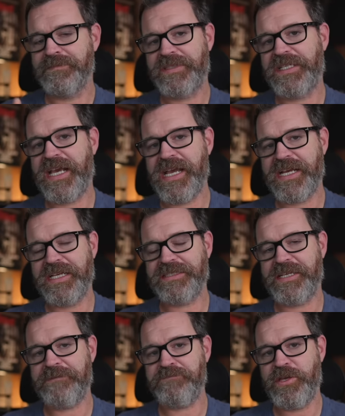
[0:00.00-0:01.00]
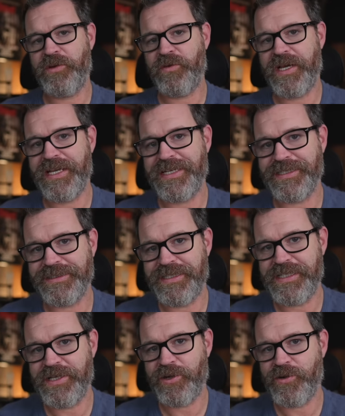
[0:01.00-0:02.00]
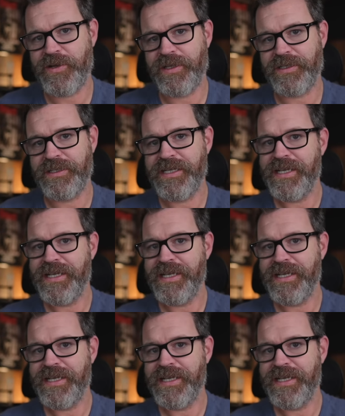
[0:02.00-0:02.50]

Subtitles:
The DAC has MQA decoding